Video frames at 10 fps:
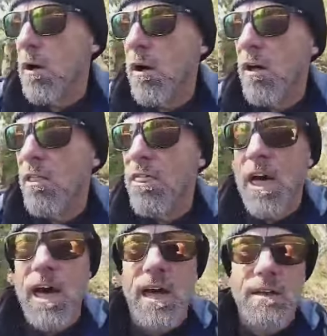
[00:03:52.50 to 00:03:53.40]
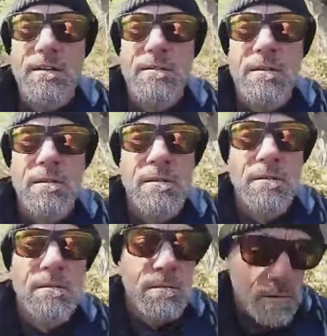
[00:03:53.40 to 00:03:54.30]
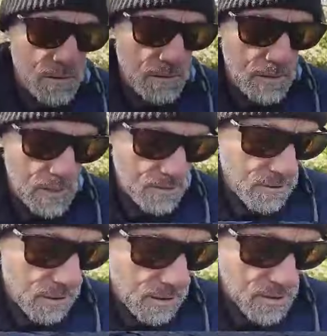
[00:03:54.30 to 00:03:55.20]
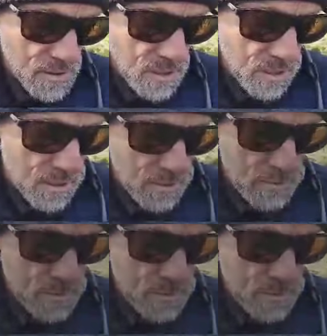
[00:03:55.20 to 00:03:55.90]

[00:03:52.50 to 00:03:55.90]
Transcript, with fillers: all that in your arsenal.